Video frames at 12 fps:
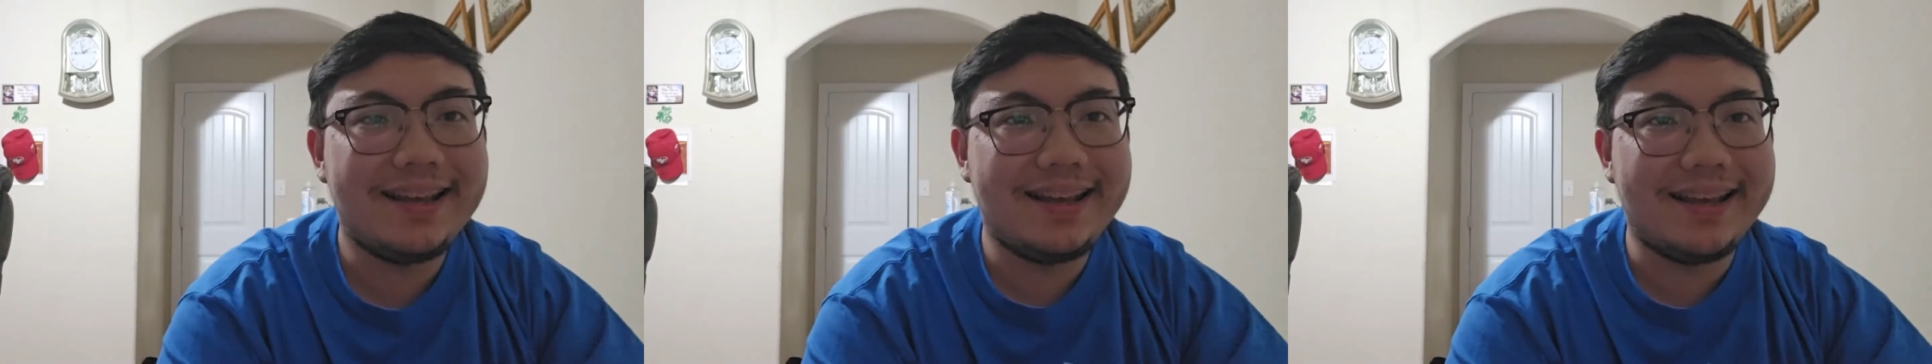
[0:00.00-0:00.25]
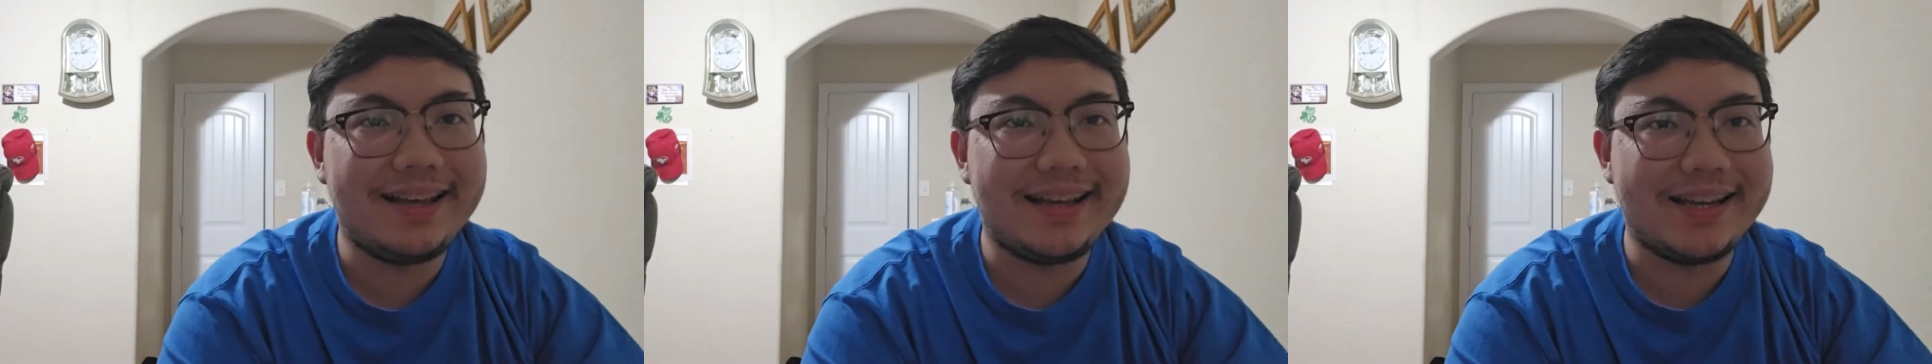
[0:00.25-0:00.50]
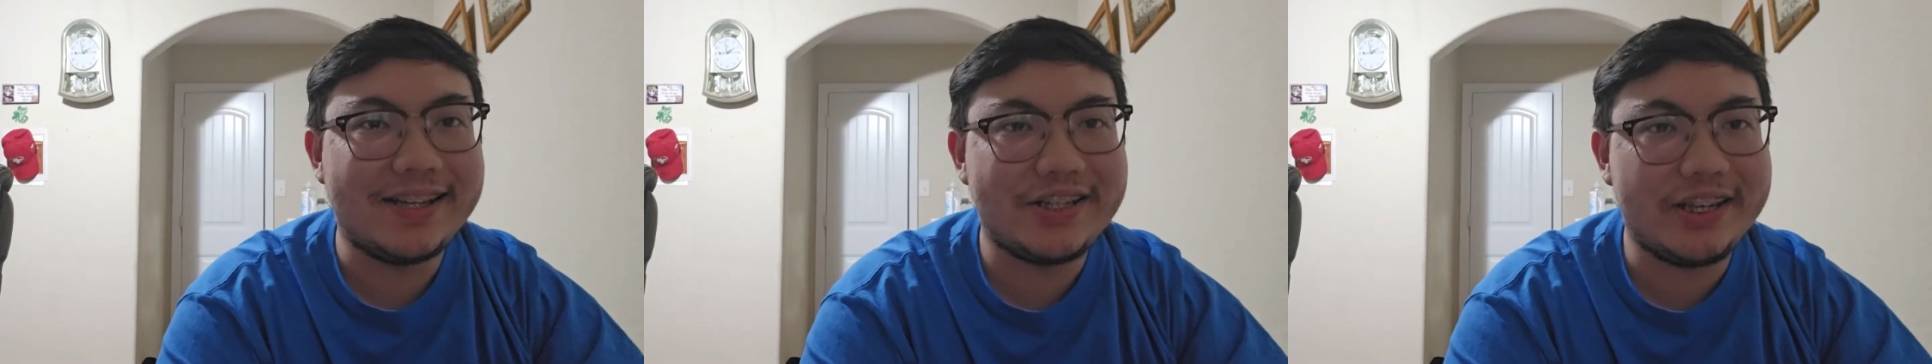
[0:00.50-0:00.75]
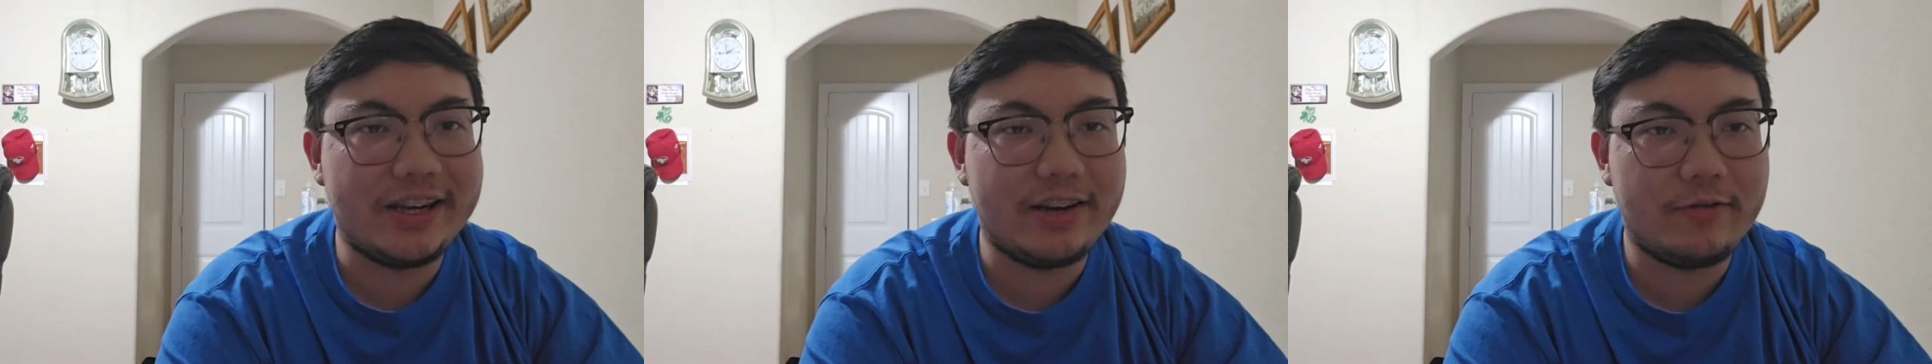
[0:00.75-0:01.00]
Hey guys,
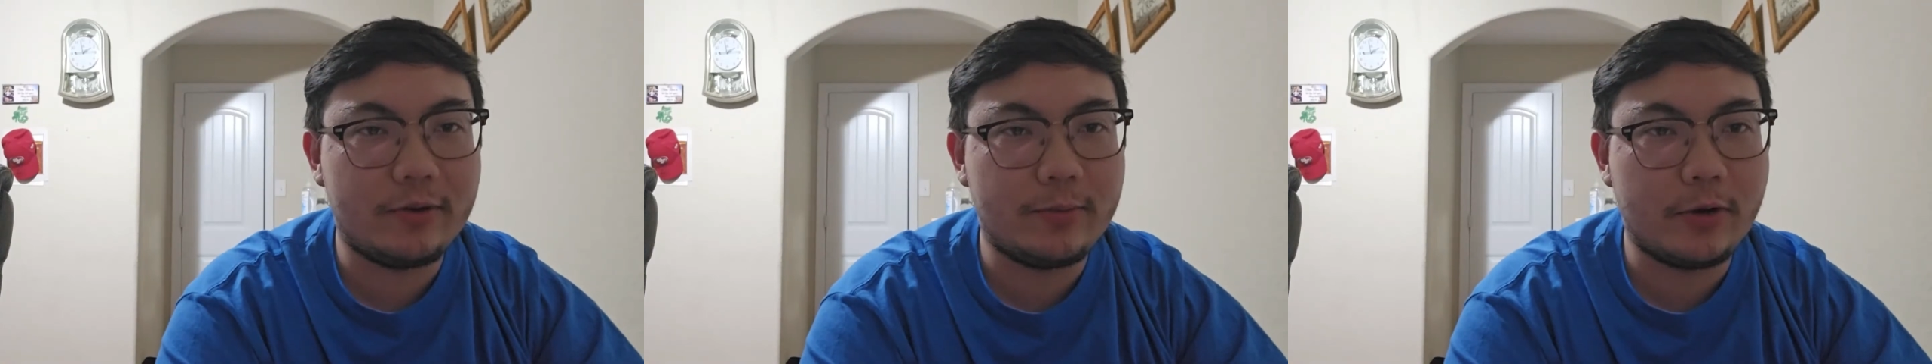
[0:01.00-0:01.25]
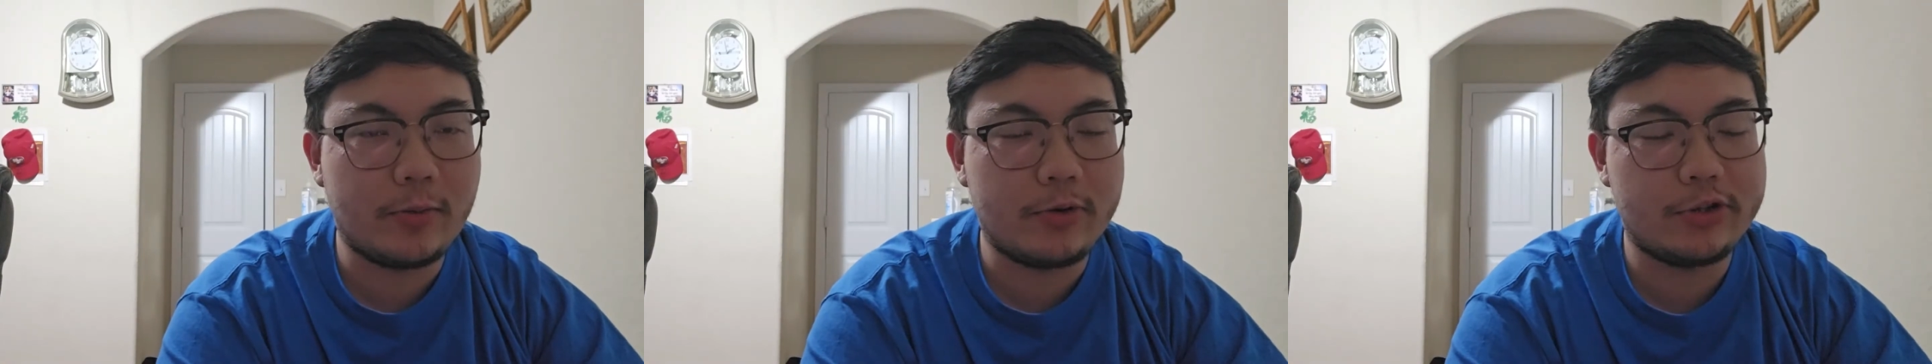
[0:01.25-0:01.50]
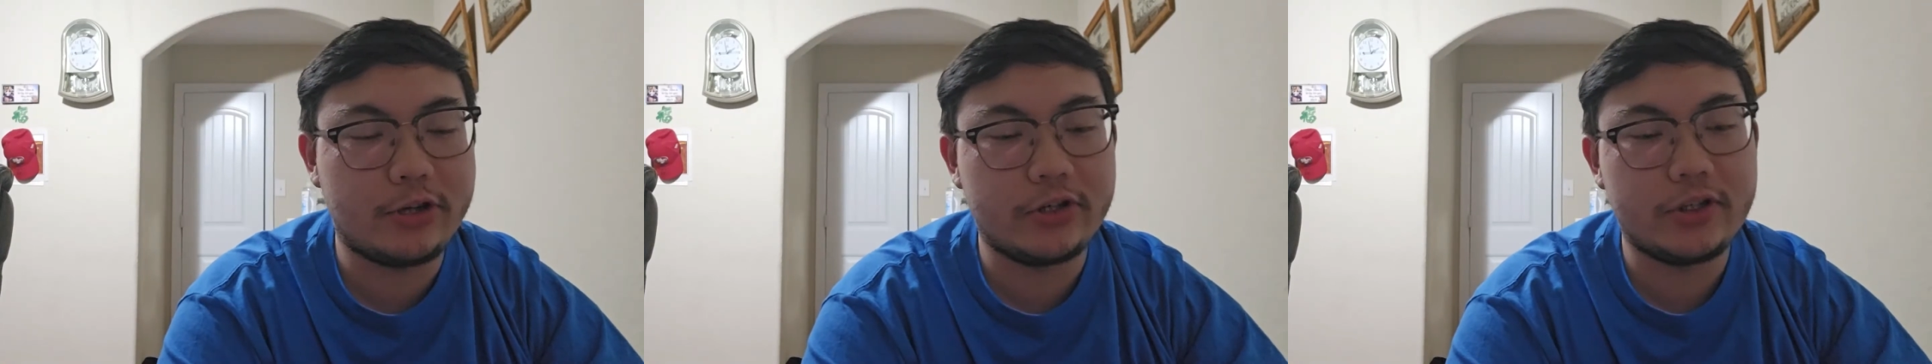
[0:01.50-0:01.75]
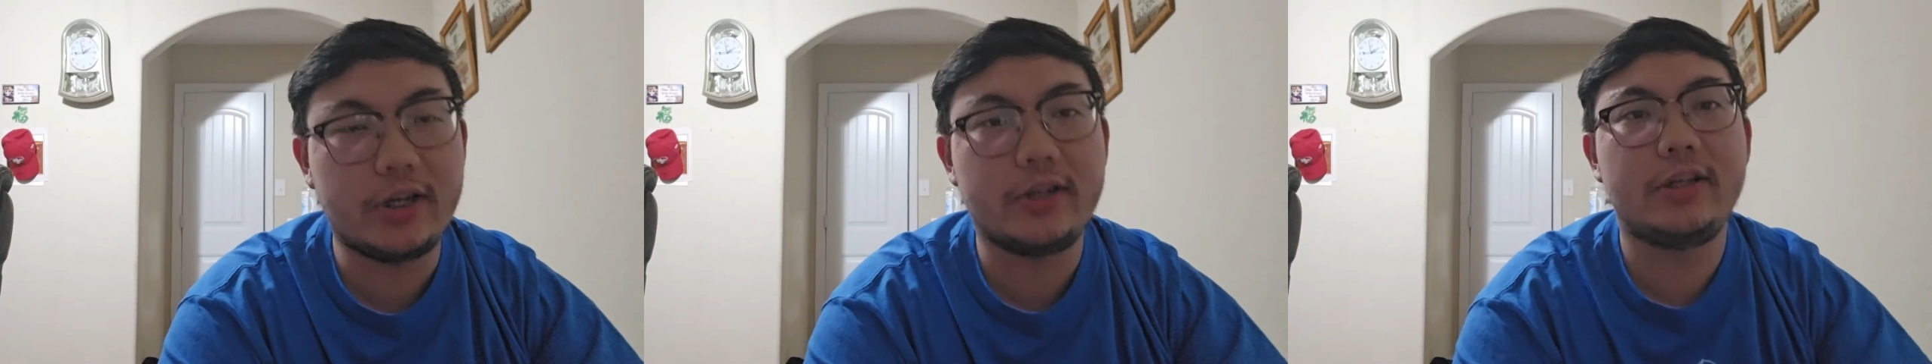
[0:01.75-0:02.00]
Chin here from Pokemon Trainer
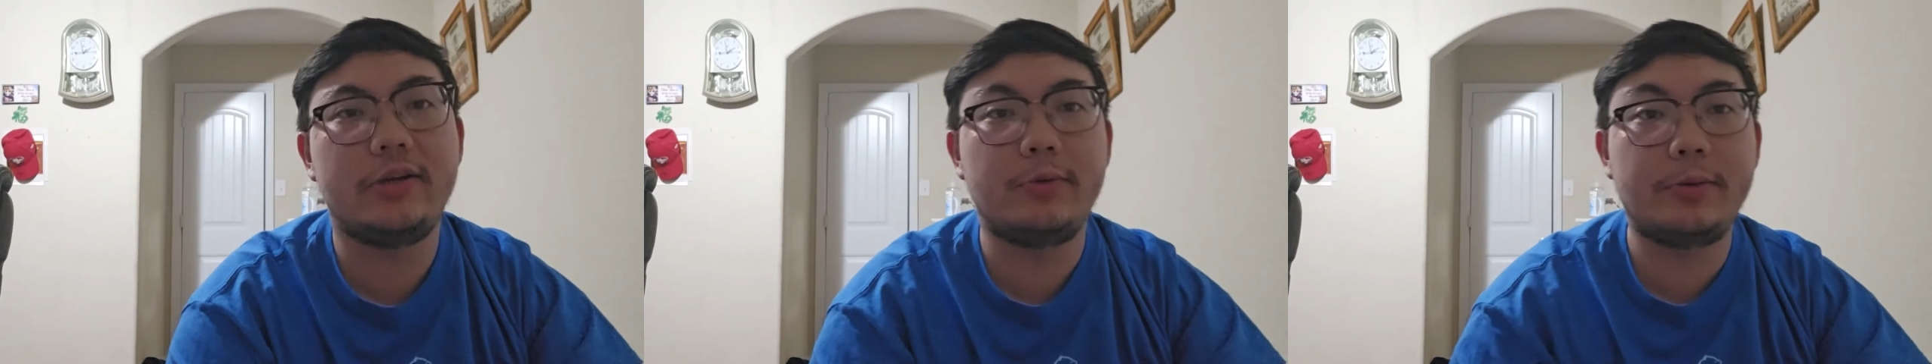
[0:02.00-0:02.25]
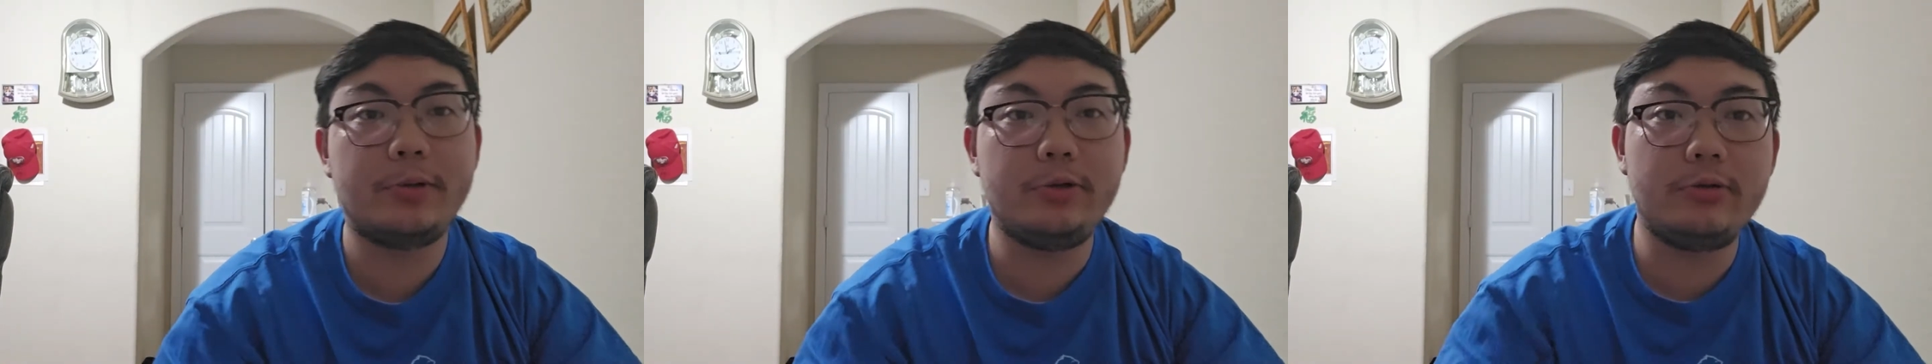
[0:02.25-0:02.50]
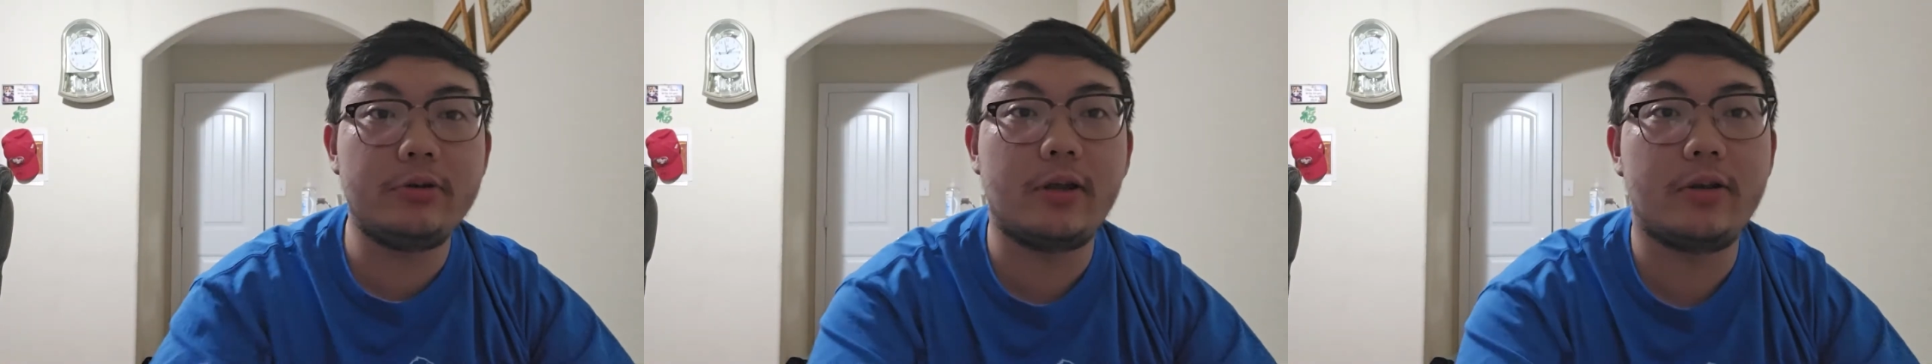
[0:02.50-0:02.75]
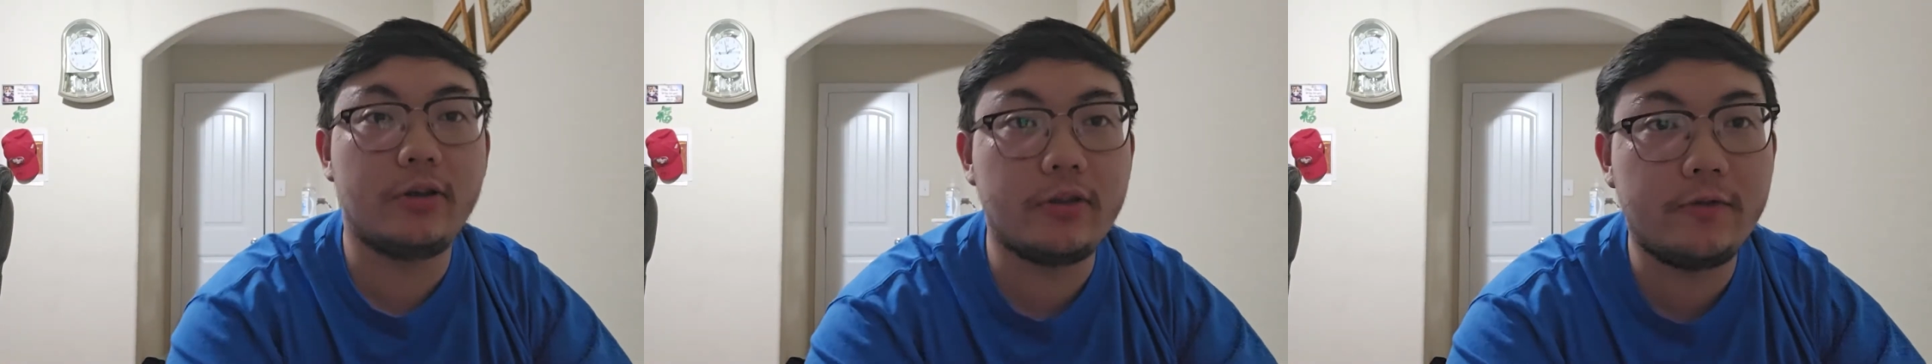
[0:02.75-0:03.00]
Shion. Today we're going to be doing
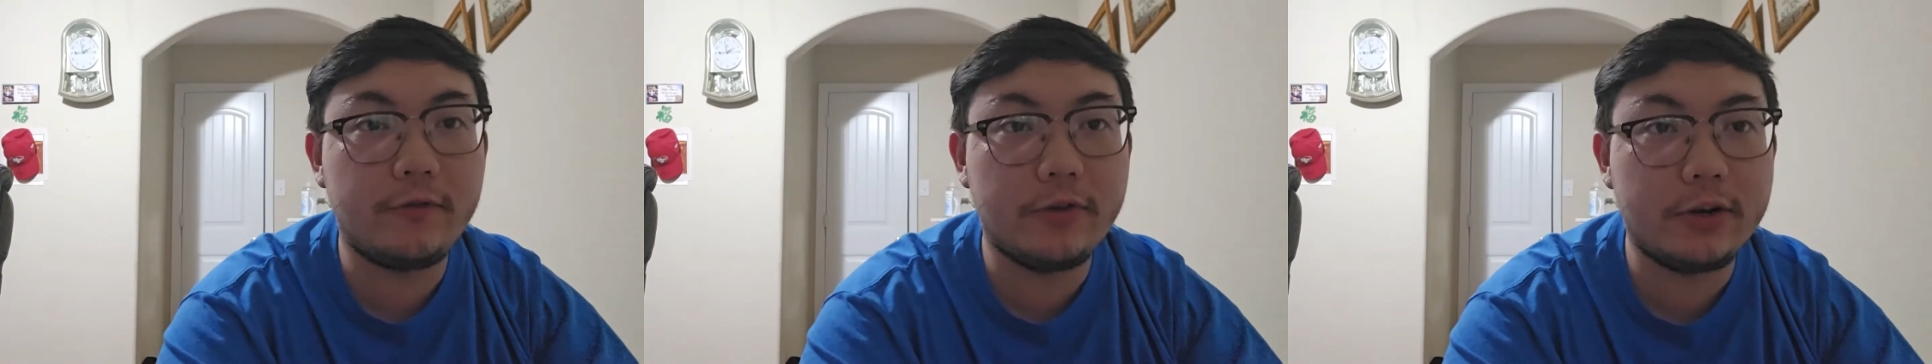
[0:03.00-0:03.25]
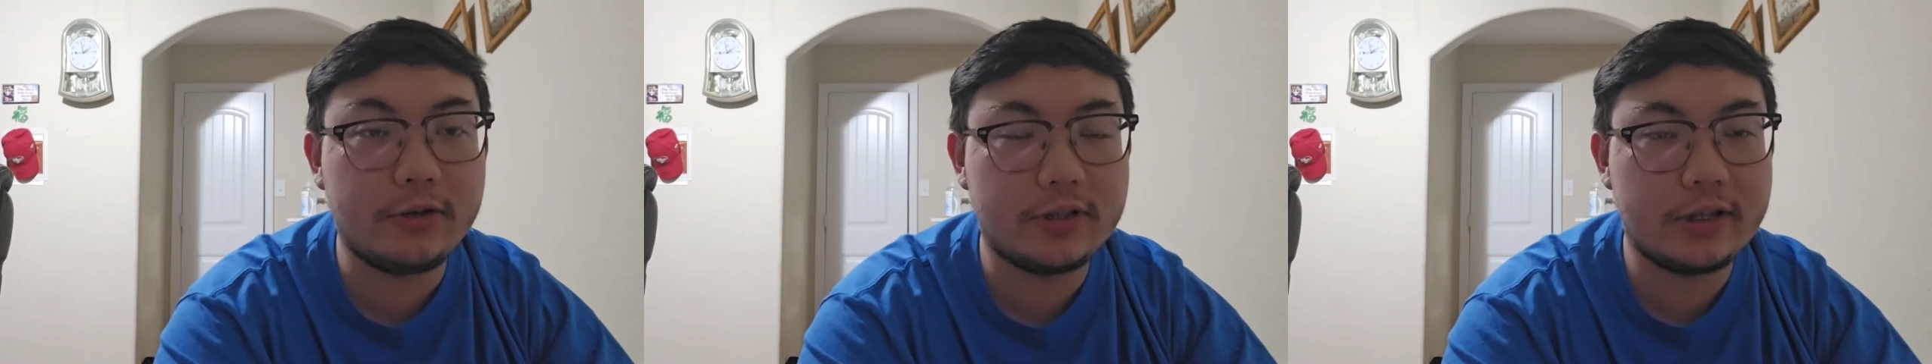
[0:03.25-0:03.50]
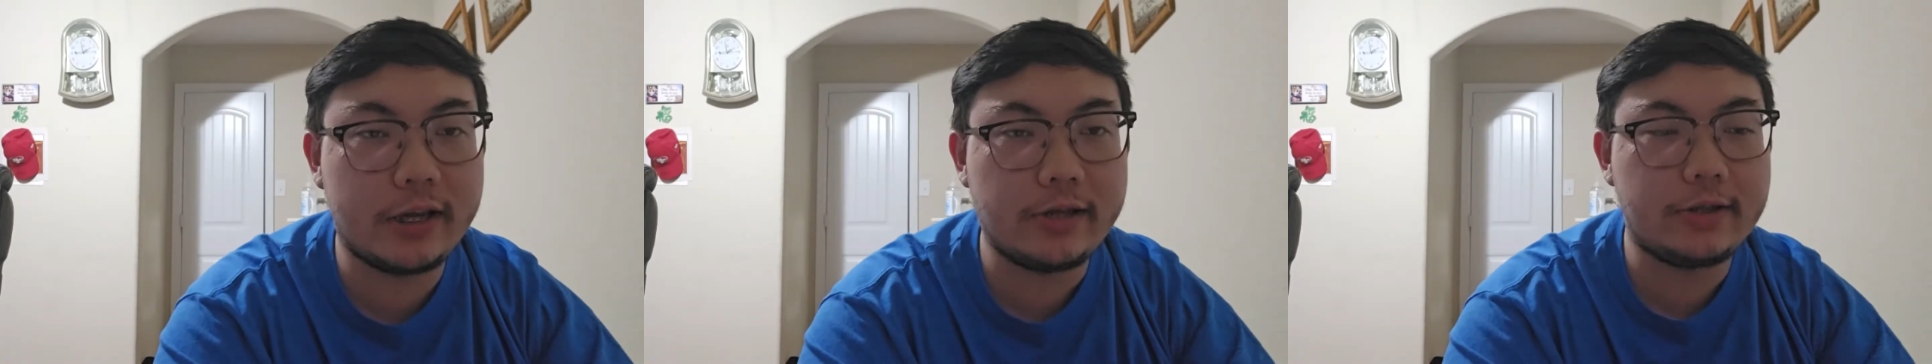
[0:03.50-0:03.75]
another video today.